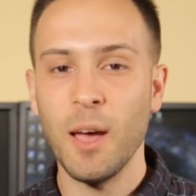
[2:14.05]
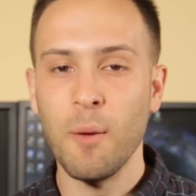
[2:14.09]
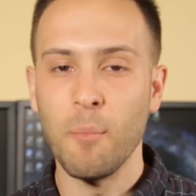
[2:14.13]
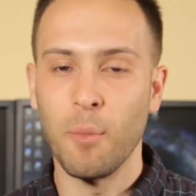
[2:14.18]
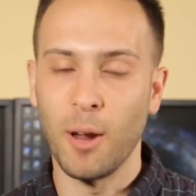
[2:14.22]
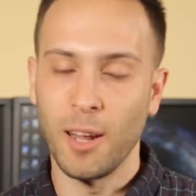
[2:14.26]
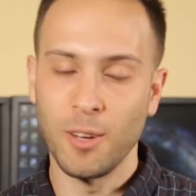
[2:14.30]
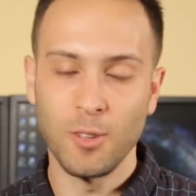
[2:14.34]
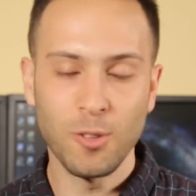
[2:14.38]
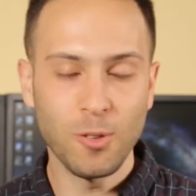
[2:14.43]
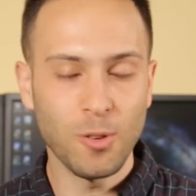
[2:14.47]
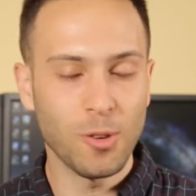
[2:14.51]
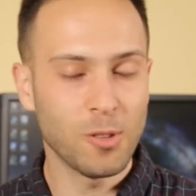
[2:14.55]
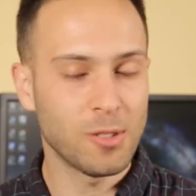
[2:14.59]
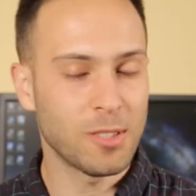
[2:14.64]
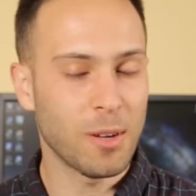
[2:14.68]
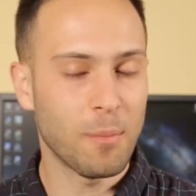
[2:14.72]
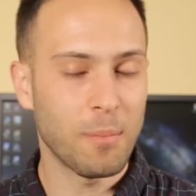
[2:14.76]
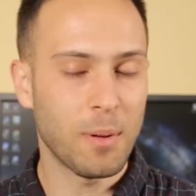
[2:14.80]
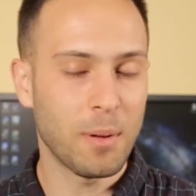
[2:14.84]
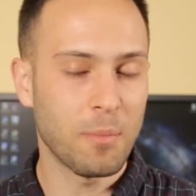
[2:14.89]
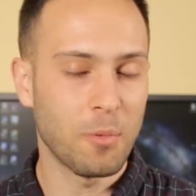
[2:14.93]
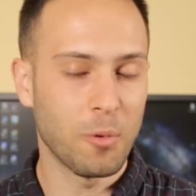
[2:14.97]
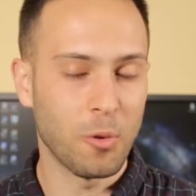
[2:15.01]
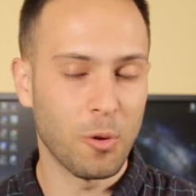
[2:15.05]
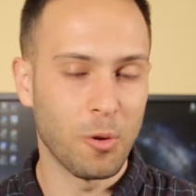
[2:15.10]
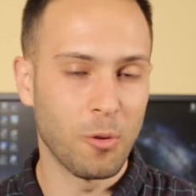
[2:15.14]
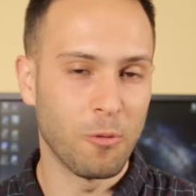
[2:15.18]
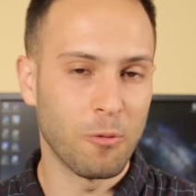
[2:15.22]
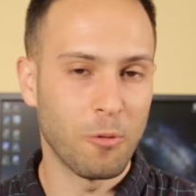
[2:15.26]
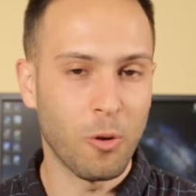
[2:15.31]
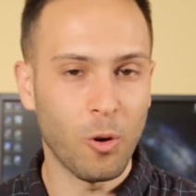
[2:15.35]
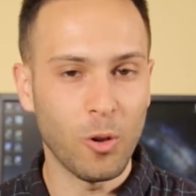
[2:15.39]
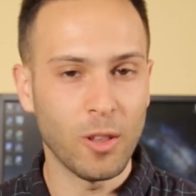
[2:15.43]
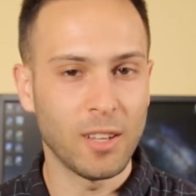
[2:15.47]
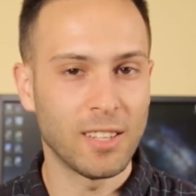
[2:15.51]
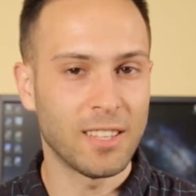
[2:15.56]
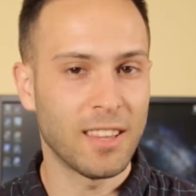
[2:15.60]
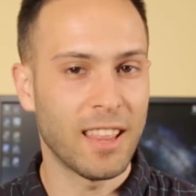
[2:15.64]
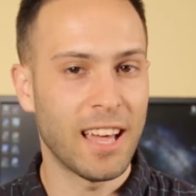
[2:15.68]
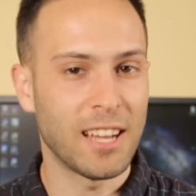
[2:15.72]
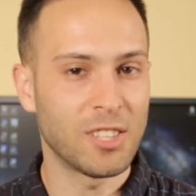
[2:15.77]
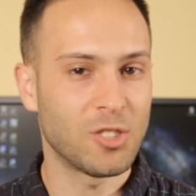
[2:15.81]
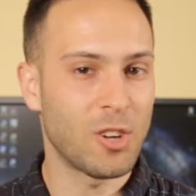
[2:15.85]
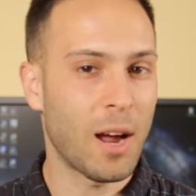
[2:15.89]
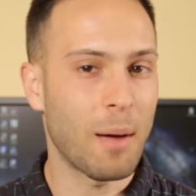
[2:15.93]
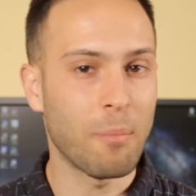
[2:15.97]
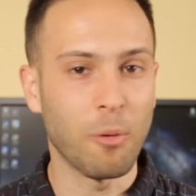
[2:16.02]
but I do know some people who fall into
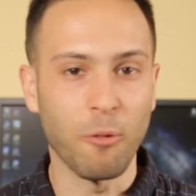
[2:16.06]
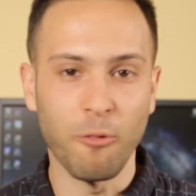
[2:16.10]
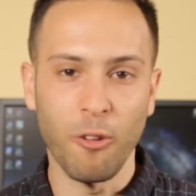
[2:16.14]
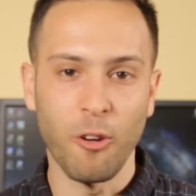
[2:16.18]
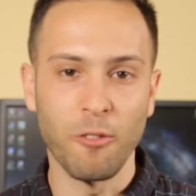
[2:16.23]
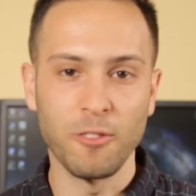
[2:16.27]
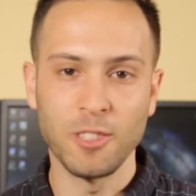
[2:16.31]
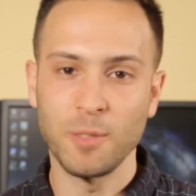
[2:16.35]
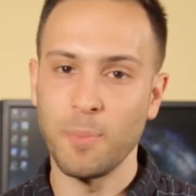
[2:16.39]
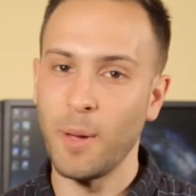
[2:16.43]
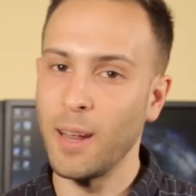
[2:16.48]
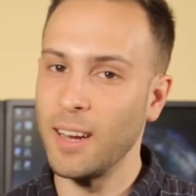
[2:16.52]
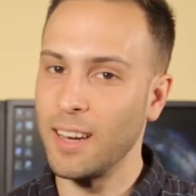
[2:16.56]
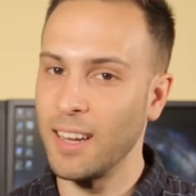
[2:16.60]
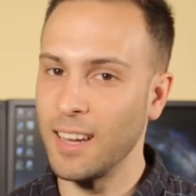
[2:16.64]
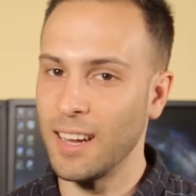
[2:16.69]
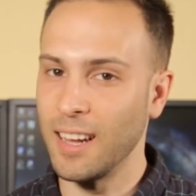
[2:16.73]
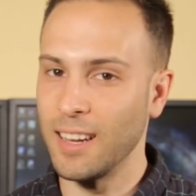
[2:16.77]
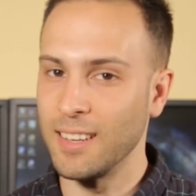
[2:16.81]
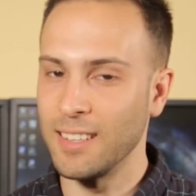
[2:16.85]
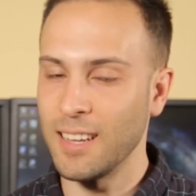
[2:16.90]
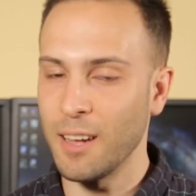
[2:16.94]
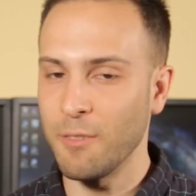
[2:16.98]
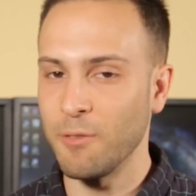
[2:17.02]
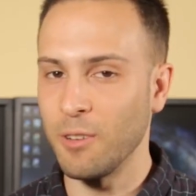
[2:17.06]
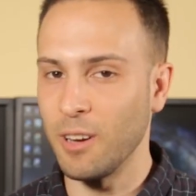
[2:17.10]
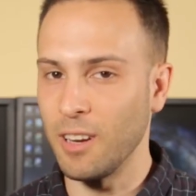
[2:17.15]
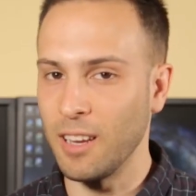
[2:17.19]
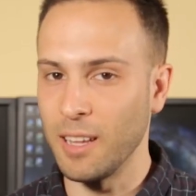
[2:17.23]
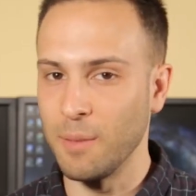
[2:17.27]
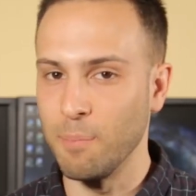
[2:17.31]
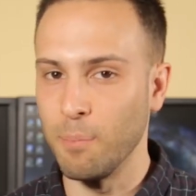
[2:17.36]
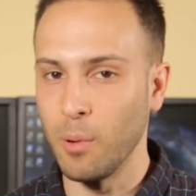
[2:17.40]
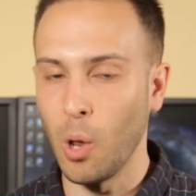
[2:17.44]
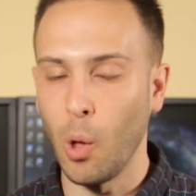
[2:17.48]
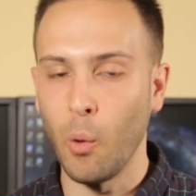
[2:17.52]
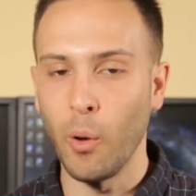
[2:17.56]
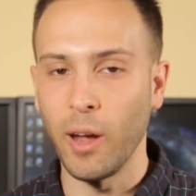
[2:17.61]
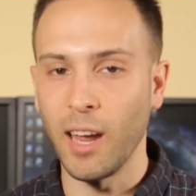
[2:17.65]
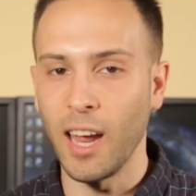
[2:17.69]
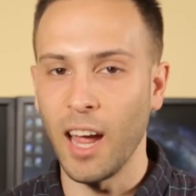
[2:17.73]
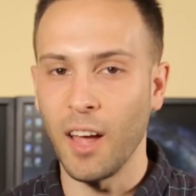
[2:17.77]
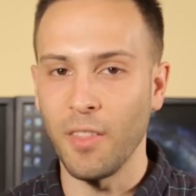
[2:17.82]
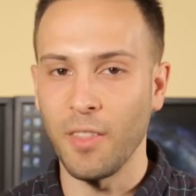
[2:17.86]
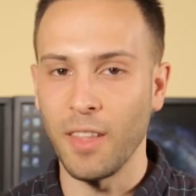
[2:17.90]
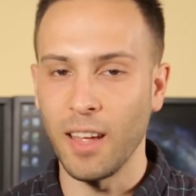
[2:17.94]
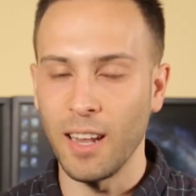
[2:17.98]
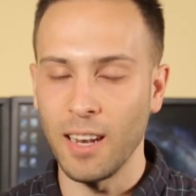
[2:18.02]
that trap of overspending and definitely blowing
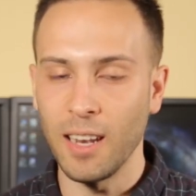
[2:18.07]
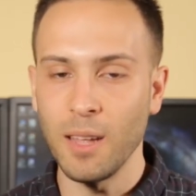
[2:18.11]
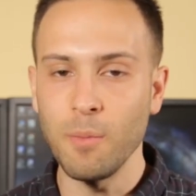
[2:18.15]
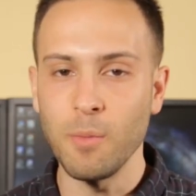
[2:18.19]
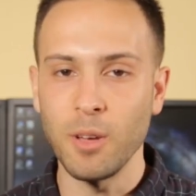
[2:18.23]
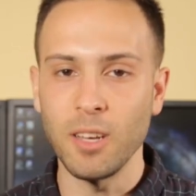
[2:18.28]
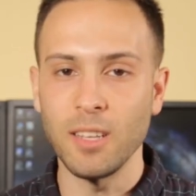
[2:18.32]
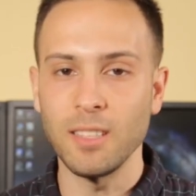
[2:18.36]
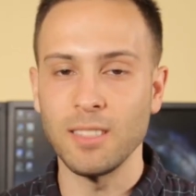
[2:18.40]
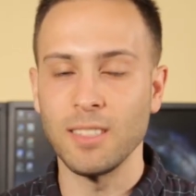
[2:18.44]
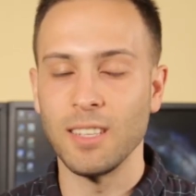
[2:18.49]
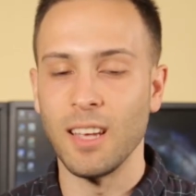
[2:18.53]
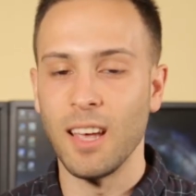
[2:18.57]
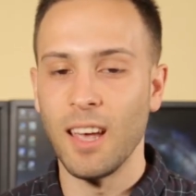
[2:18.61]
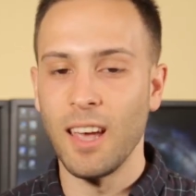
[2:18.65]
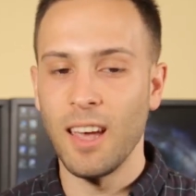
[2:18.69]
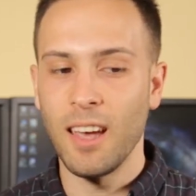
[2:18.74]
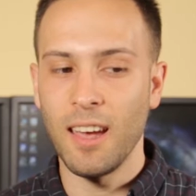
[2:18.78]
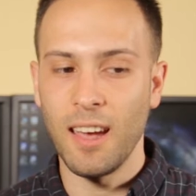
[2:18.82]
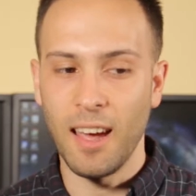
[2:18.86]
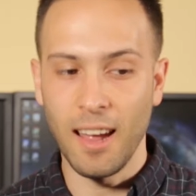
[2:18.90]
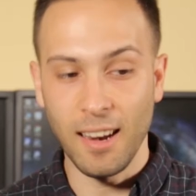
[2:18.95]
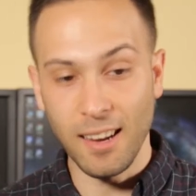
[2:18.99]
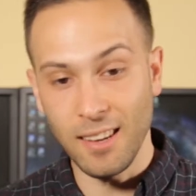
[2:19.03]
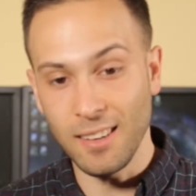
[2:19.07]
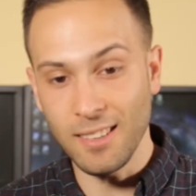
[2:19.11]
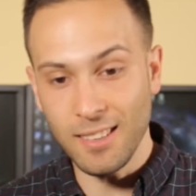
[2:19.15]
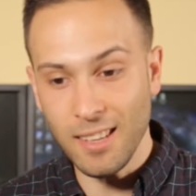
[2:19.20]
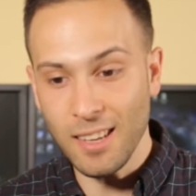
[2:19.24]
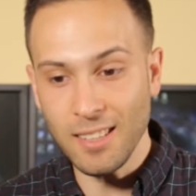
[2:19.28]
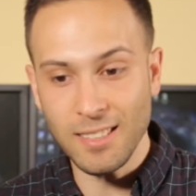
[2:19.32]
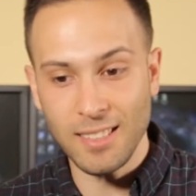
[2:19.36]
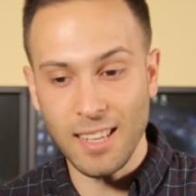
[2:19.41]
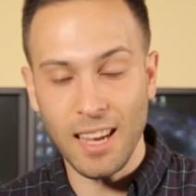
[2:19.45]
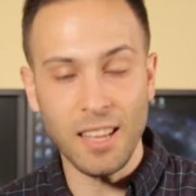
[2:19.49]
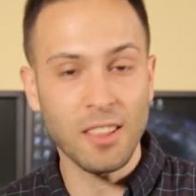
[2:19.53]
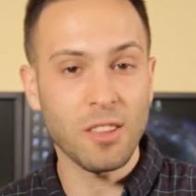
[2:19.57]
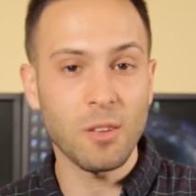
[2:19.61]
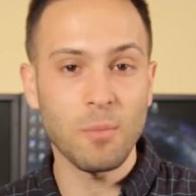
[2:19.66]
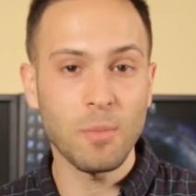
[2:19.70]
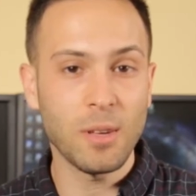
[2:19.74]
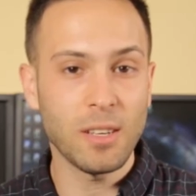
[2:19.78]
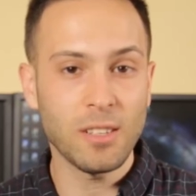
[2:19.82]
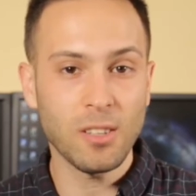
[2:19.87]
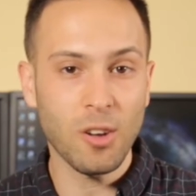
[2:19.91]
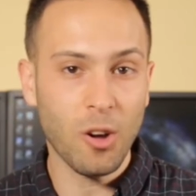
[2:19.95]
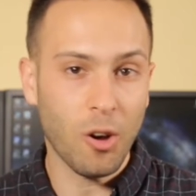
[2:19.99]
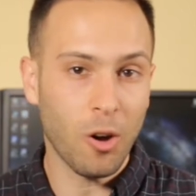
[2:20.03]
out their limits and it does get them
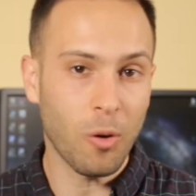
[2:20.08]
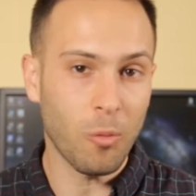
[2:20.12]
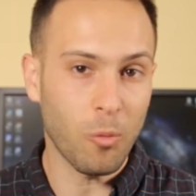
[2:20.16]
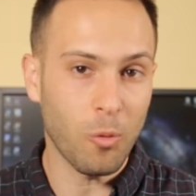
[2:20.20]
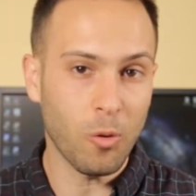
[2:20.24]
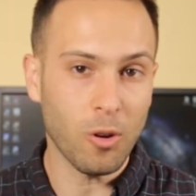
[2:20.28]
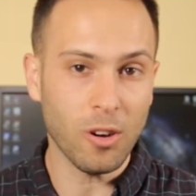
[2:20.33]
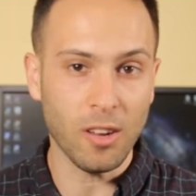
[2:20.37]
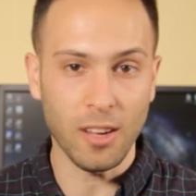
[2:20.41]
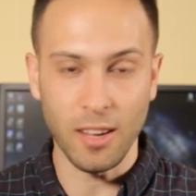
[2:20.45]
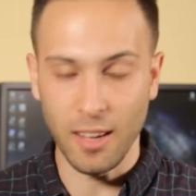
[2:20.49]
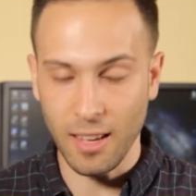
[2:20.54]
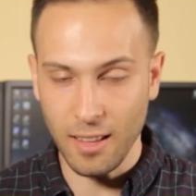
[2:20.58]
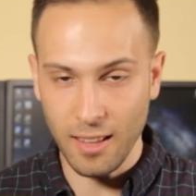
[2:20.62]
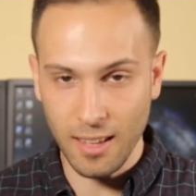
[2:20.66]
into hot water.